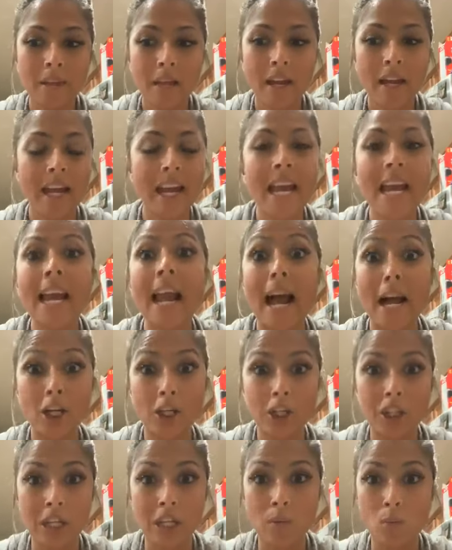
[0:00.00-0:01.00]
And I can't
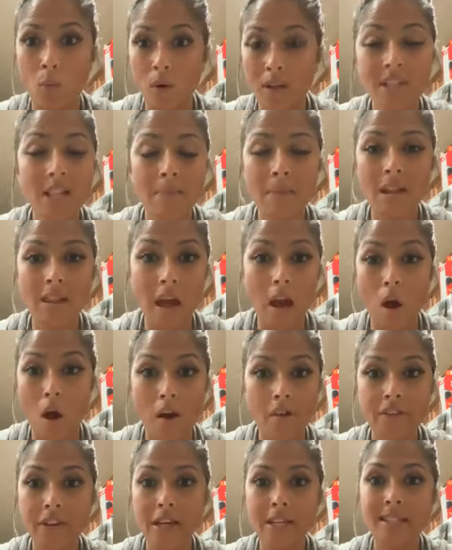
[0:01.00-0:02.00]
actually, once I'm at that
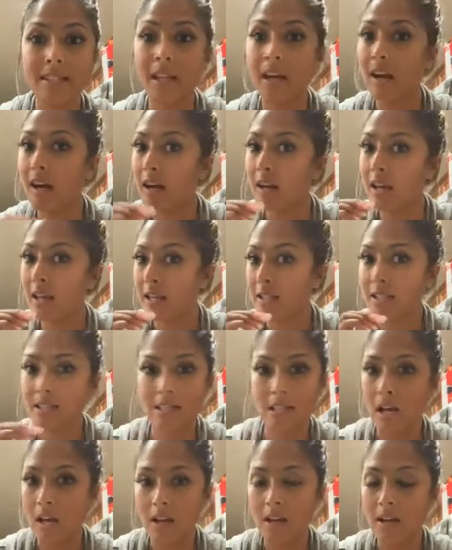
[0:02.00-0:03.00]
office,
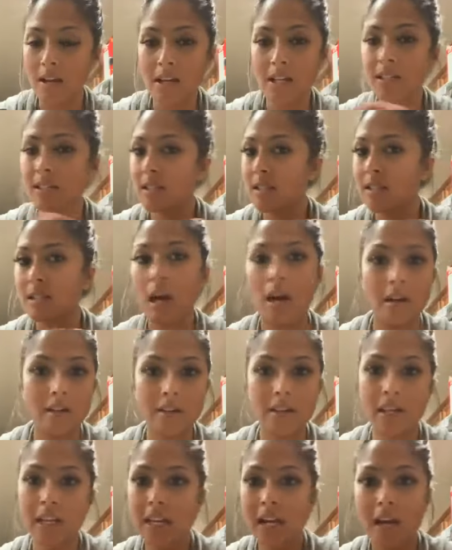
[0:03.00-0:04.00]
it's
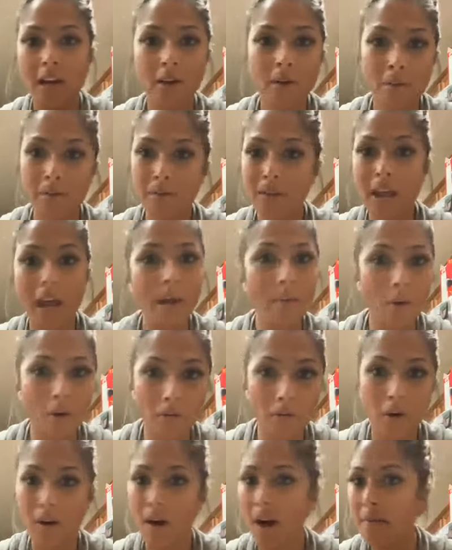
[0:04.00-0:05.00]
done. Like, you know, game
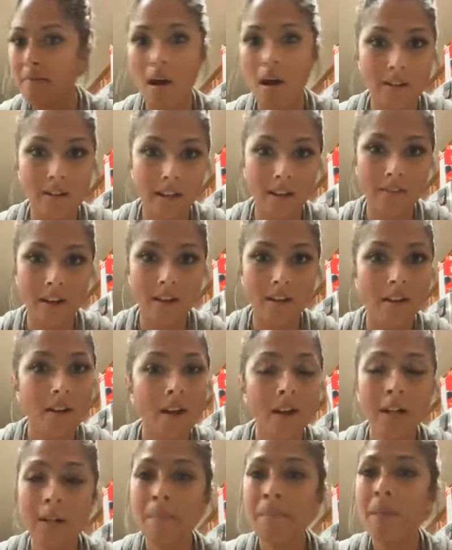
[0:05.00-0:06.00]
over. I'm not leaving.
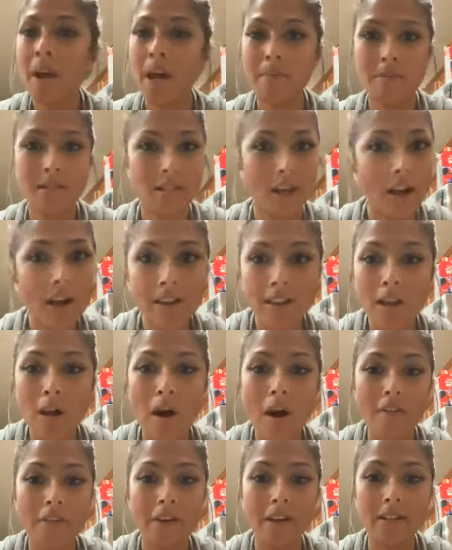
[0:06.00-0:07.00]
I'm stuck at the
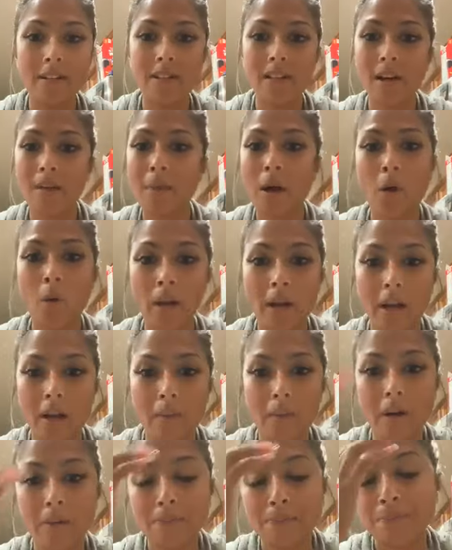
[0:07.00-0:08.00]
office. I'm not going
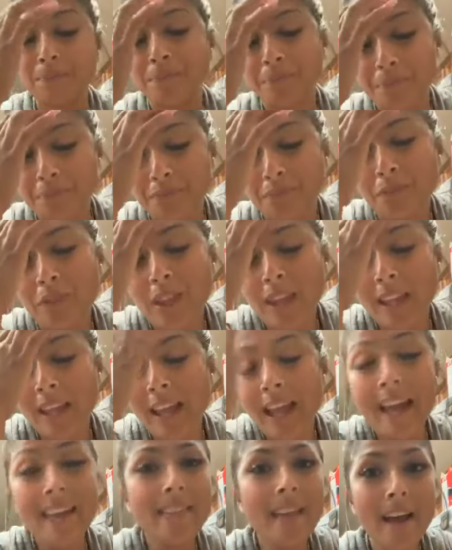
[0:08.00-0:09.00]
anywhere.
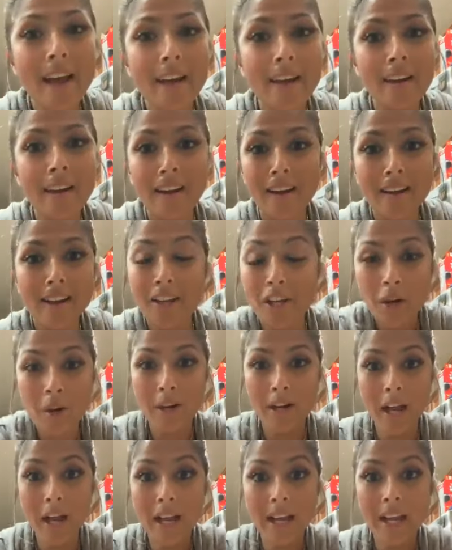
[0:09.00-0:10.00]
And then, you know,
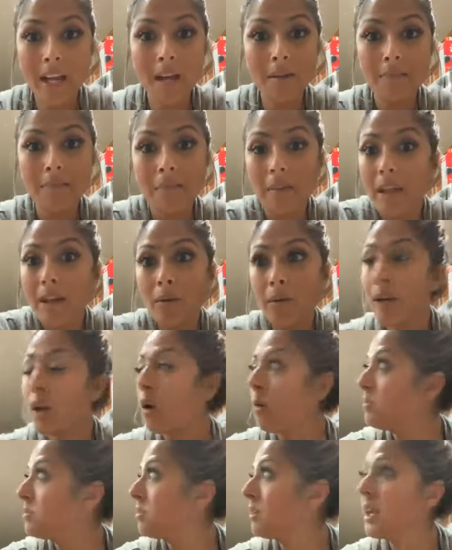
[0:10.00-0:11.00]
at night, I don't get
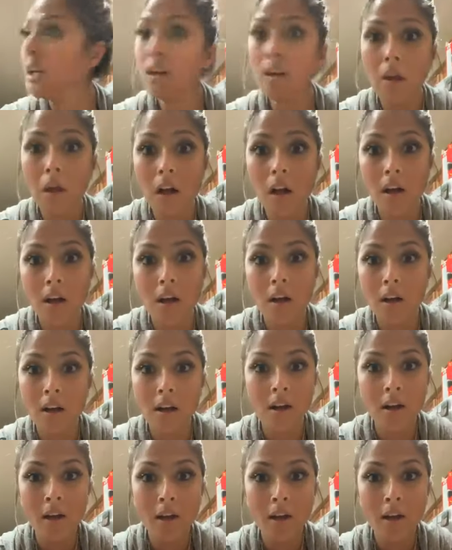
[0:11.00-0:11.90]
home till 9 o'clock.